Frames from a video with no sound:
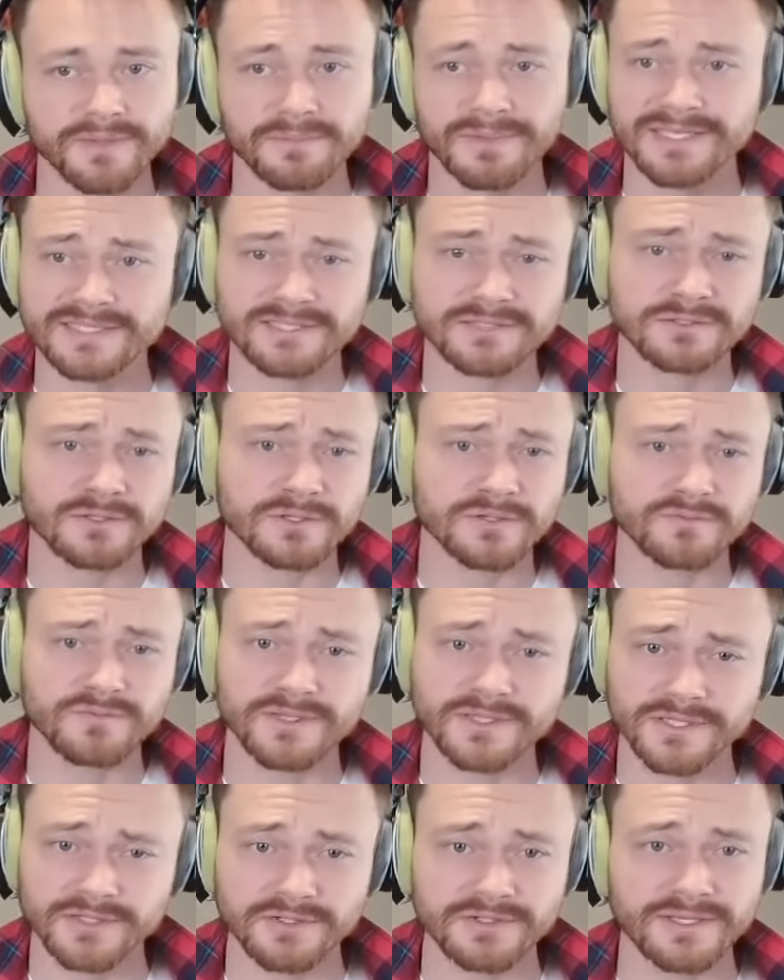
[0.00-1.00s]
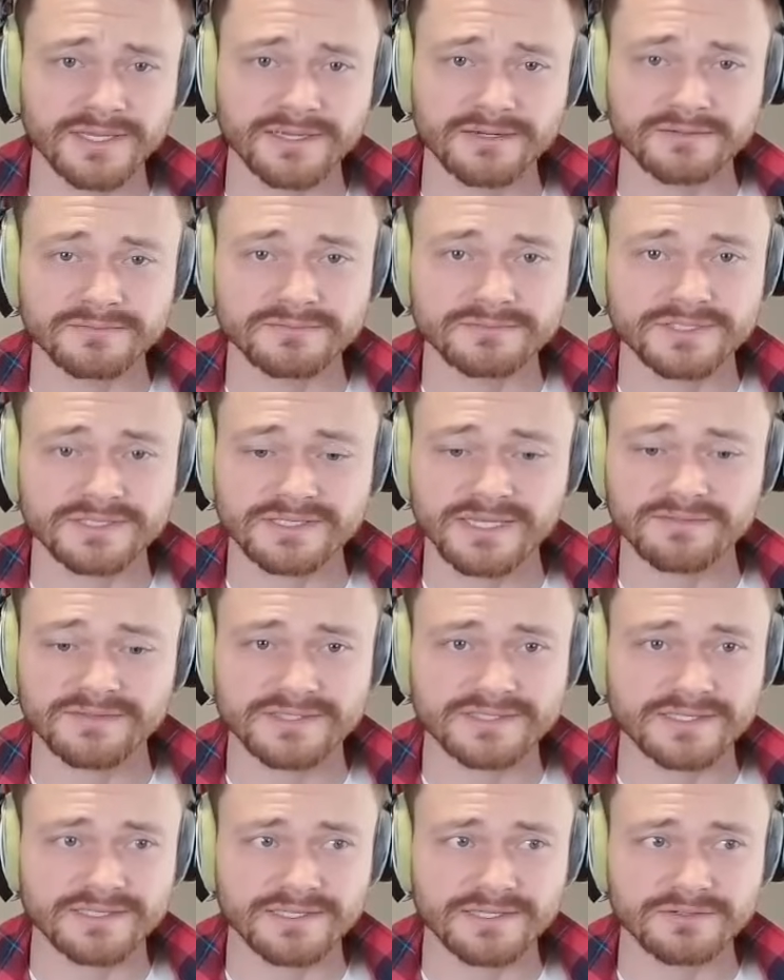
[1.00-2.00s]
Base is looking really good now. Just have
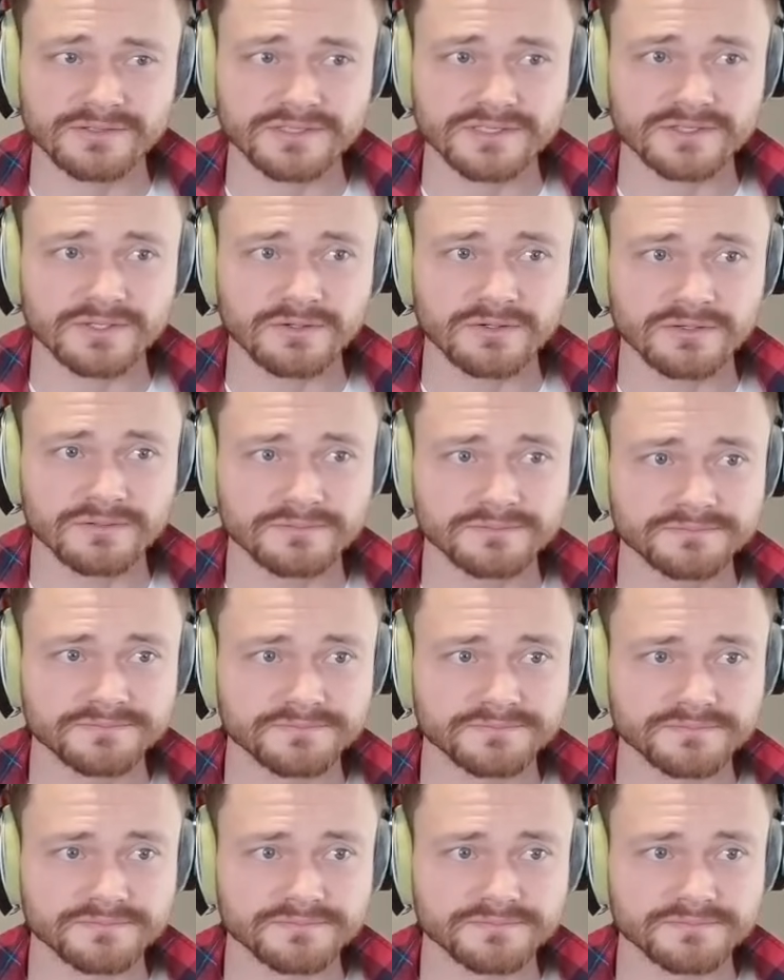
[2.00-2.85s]
it sit there and stall.